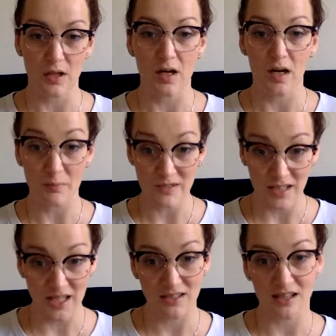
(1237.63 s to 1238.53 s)
I'm
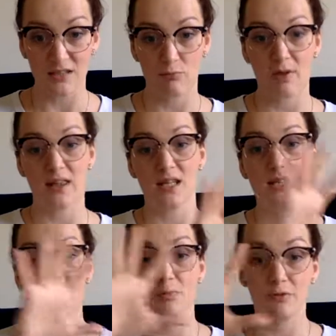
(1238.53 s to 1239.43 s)
saying that within
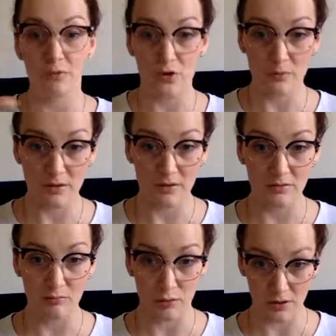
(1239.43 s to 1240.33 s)
the performer
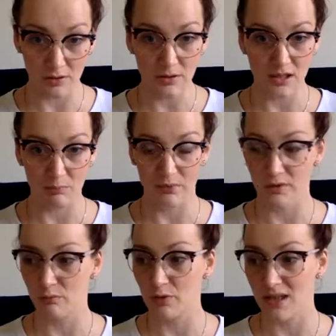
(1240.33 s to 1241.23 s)
world and
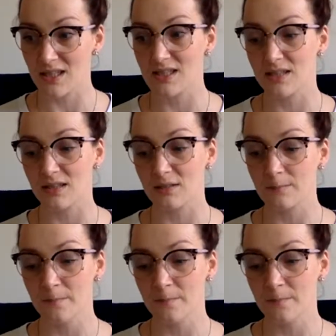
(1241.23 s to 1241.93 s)
within the